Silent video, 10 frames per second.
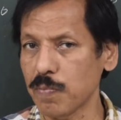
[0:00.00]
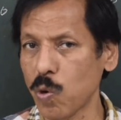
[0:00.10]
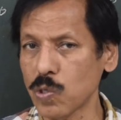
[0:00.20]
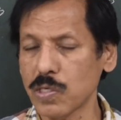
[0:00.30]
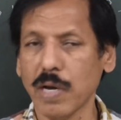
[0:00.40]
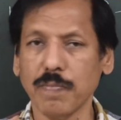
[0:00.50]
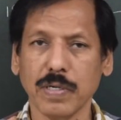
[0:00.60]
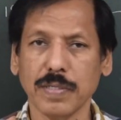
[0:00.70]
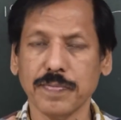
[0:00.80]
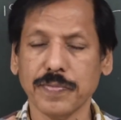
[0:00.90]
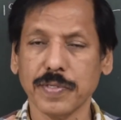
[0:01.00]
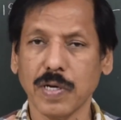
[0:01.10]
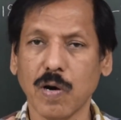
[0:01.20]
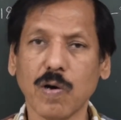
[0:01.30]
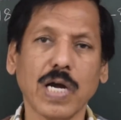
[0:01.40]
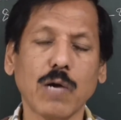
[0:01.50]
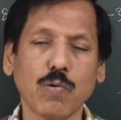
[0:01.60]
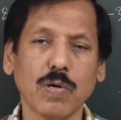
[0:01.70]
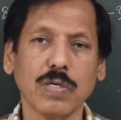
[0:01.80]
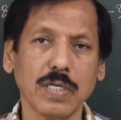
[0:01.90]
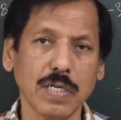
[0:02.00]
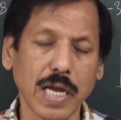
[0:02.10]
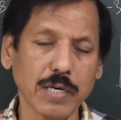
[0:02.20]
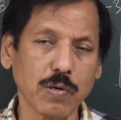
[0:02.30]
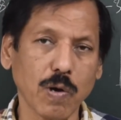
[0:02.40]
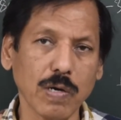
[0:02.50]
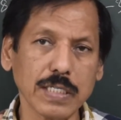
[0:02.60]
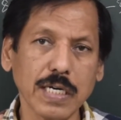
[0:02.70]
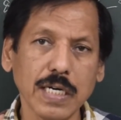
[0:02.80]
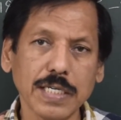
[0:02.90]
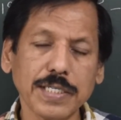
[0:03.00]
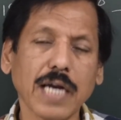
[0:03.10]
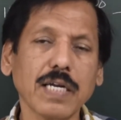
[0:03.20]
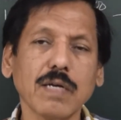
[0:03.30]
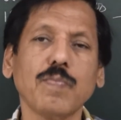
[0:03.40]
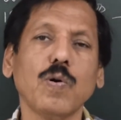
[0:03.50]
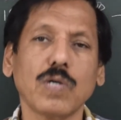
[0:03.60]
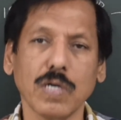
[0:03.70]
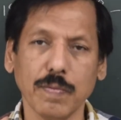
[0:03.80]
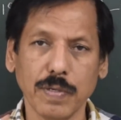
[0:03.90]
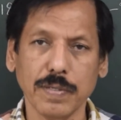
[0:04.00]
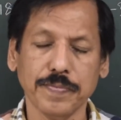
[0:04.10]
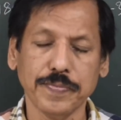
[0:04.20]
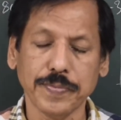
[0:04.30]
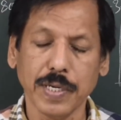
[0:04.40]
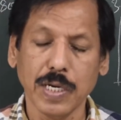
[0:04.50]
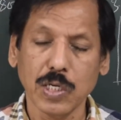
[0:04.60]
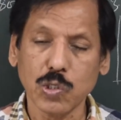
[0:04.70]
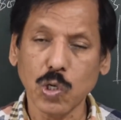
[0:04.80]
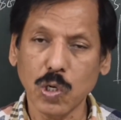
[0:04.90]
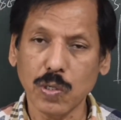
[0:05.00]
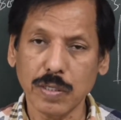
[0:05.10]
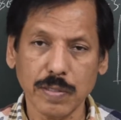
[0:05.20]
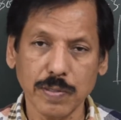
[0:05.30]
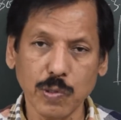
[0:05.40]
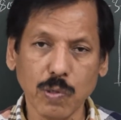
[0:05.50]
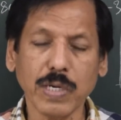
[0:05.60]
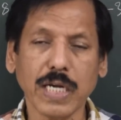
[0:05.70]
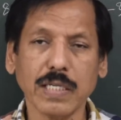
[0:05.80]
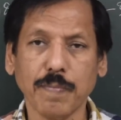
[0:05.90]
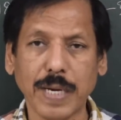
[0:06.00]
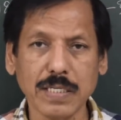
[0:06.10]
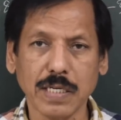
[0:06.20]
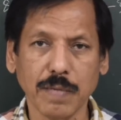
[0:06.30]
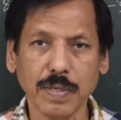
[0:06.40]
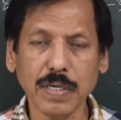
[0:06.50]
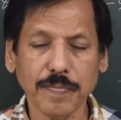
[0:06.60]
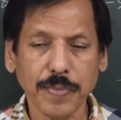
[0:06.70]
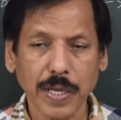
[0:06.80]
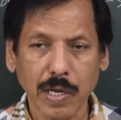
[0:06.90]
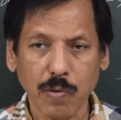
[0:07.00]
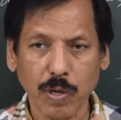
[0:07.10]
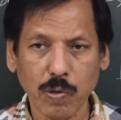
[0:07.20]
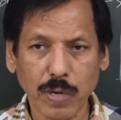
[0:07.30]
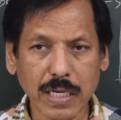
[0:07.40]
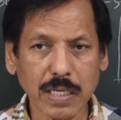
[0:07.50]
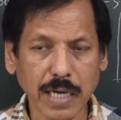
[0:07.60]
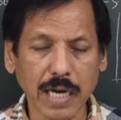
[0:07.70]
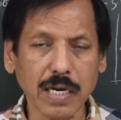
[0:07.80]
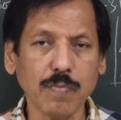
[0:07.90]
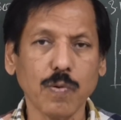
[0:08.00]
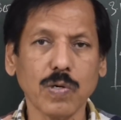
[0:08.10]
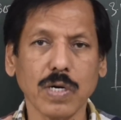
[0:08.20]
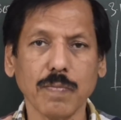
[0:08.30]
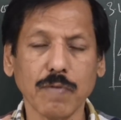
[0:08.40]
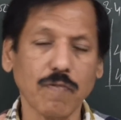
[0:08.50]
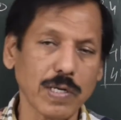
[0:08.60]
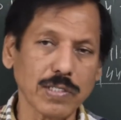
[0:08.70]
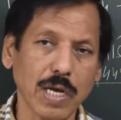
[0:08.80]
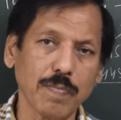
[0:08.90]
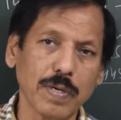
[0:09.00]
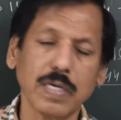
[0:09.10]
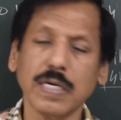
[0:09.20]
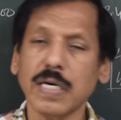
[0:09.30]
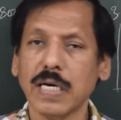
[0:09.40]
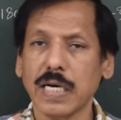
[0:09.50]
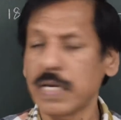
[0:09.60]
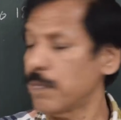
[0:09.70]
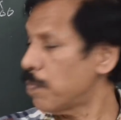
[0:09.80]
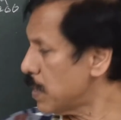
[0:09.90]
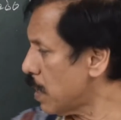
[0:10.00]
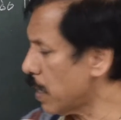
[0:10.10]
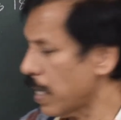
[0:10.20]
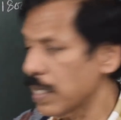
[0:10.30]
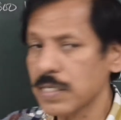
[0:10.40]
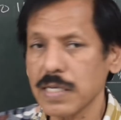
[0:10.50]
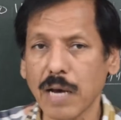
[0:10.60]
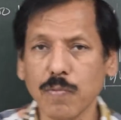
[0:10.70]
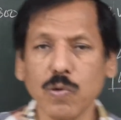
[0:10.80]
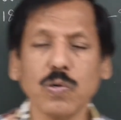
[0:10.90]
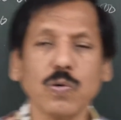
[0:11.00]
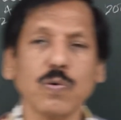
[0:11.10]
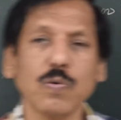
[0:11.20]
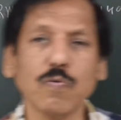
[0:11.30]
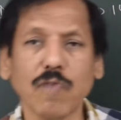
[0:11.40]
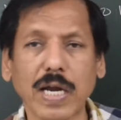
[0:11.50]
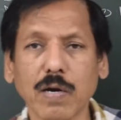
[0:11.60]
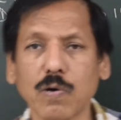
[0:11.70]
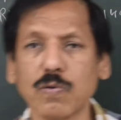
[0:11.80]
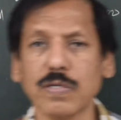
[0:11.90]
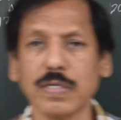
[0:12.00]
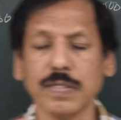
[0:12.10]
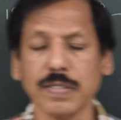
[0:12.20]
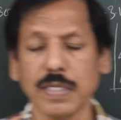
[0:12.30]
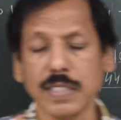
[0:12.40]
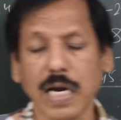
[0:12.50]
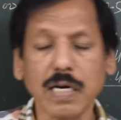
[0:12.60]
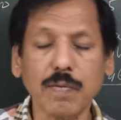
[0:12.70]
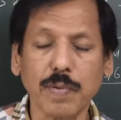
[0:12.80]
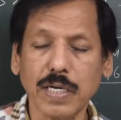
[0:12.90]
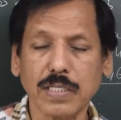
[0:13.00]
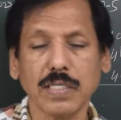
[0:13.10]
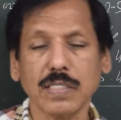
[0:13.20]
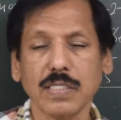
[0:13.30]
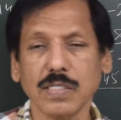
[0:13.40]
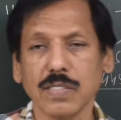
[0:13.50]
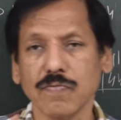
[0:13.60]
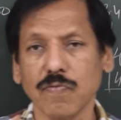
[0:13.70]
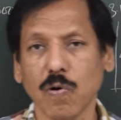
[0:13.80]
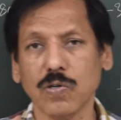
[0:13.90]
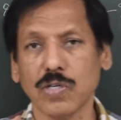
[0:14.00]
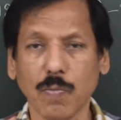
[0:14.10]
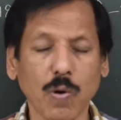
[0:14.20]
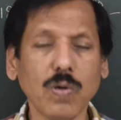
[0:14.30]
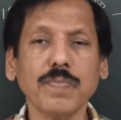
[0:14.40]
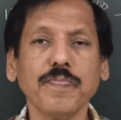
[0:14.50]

port number, or I would like to call it title port number. So you don't get the page number. When you get the title port number, for example, in present case, I'm going to find out the title predictions for Dromore